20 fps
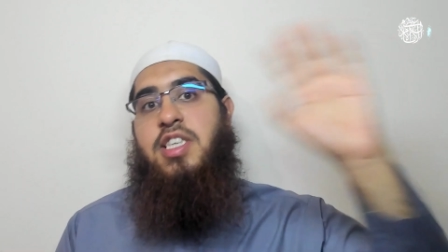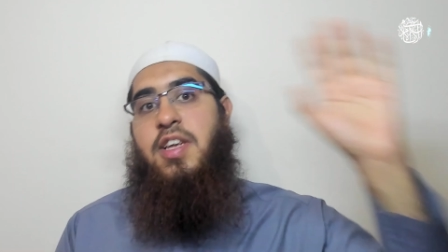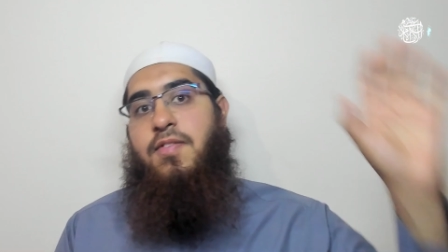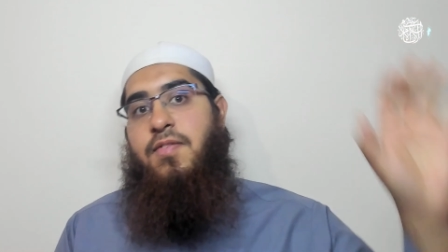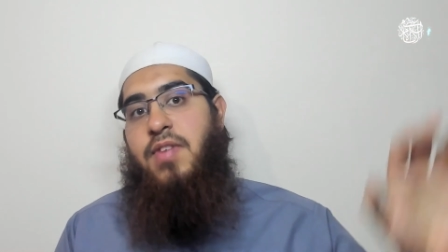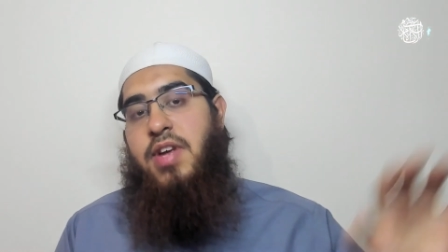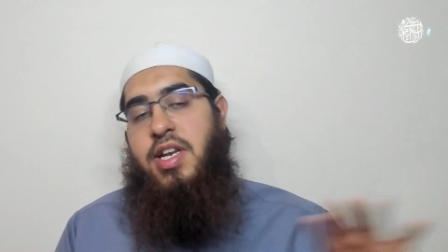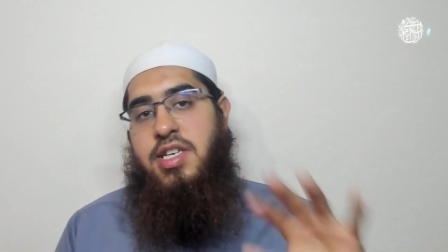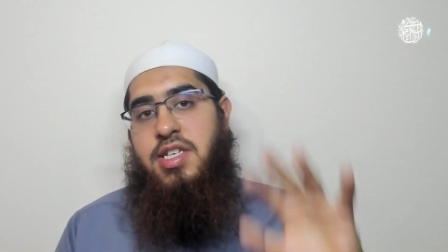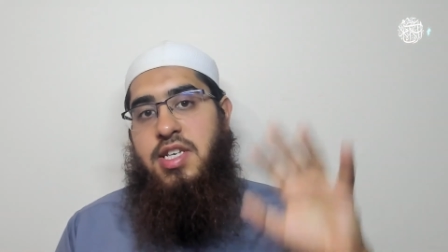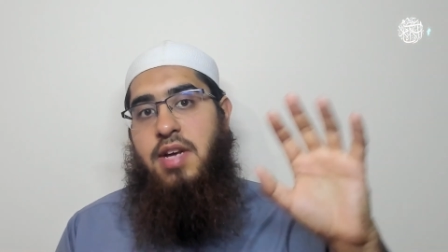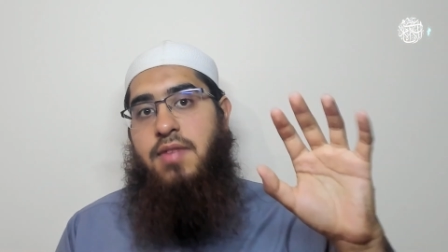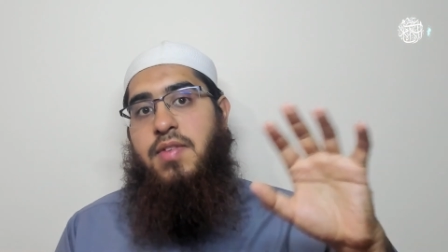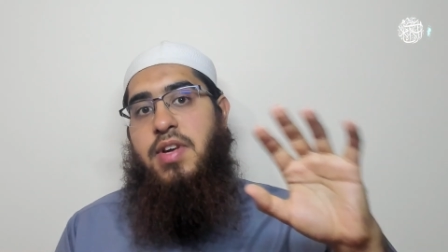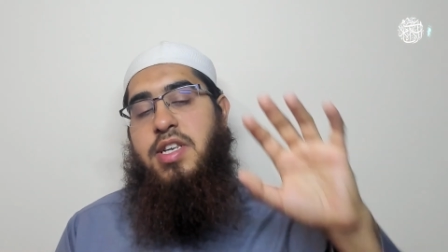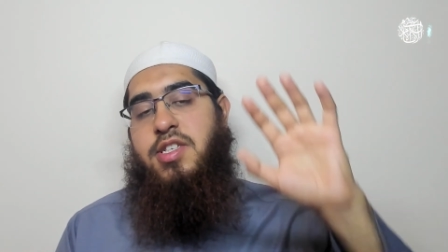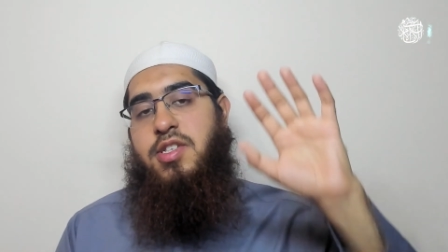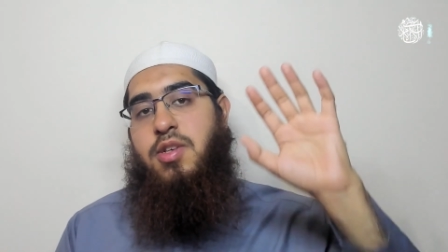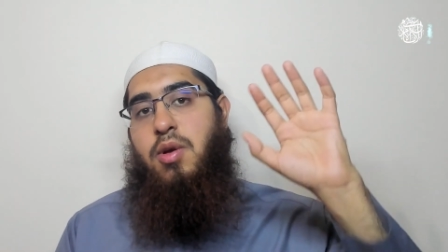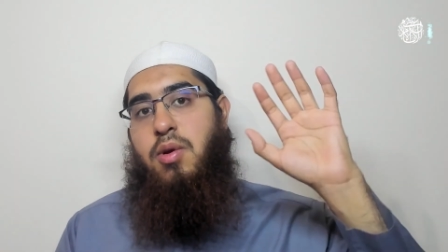definitive,
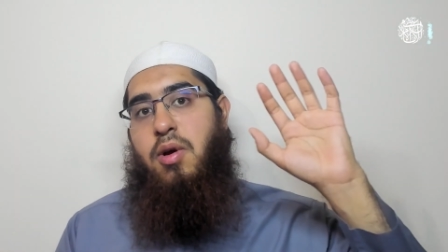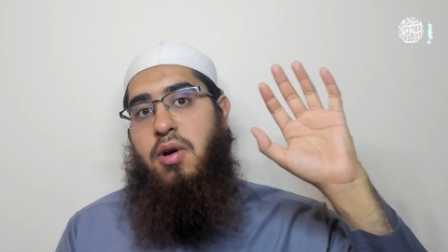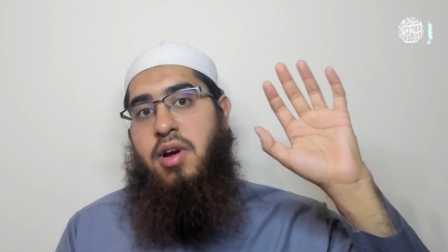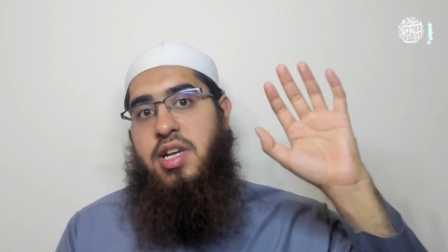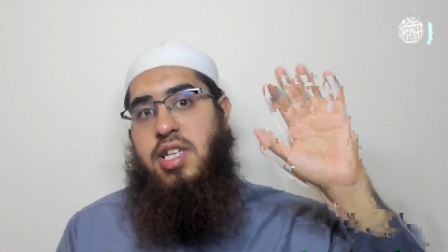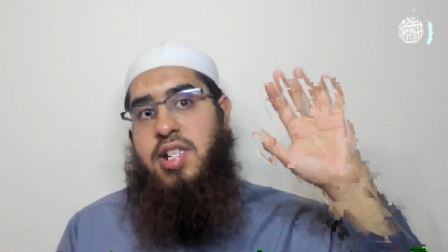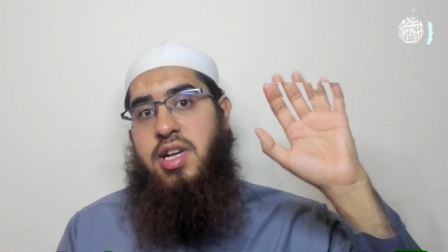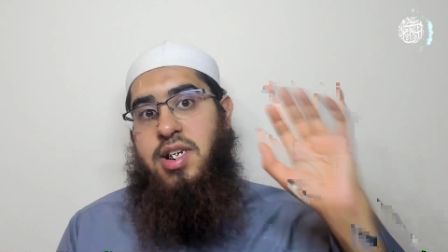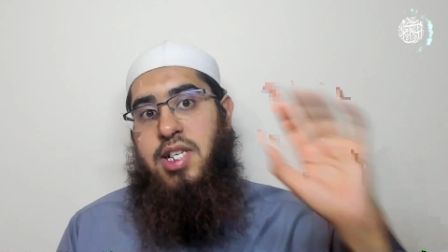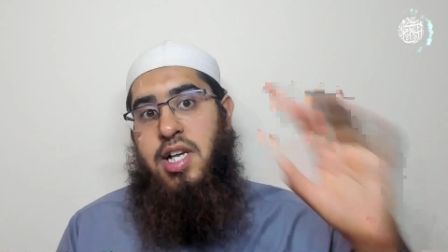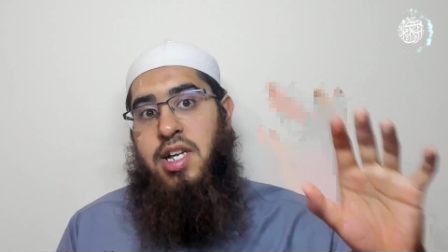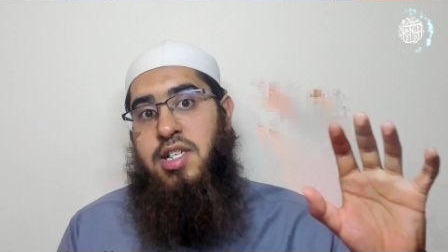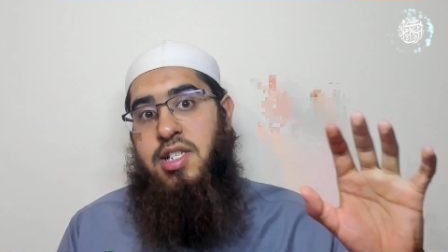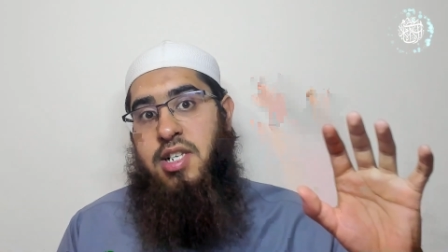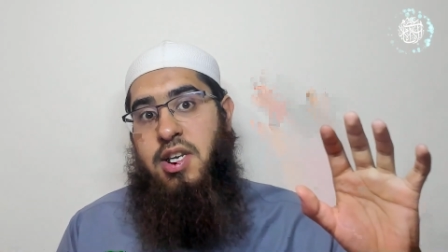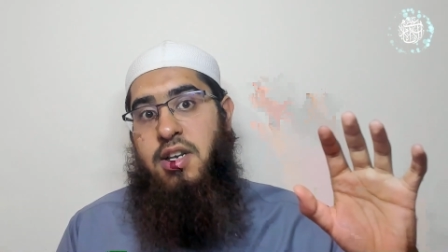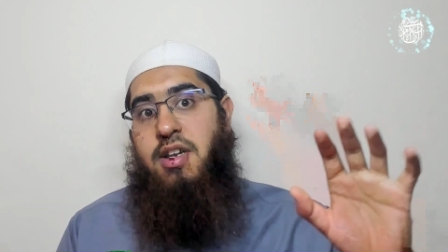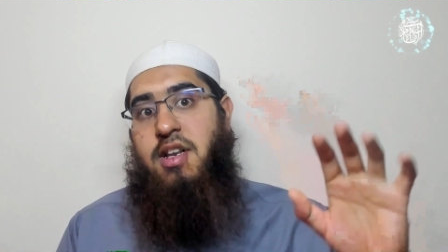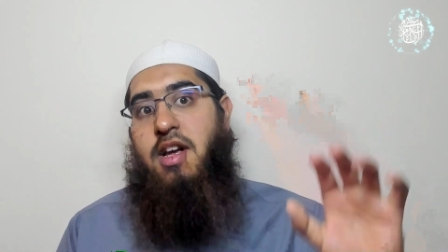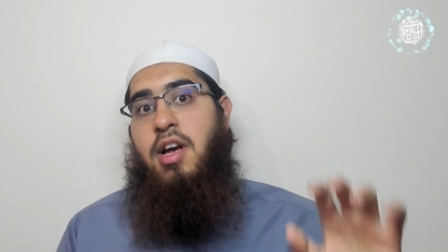it's no longer
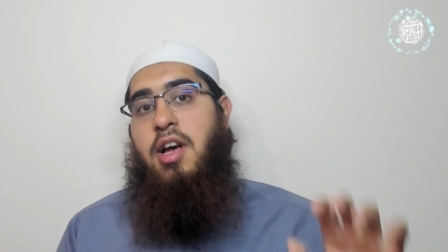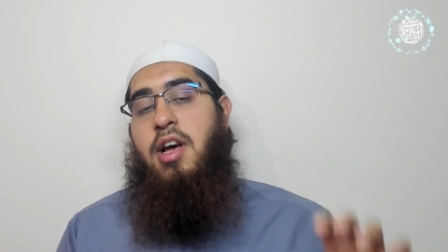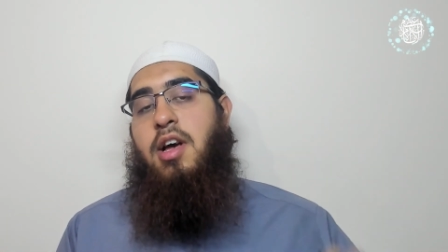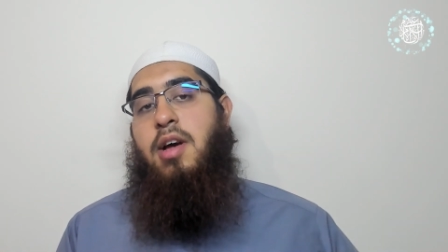certain,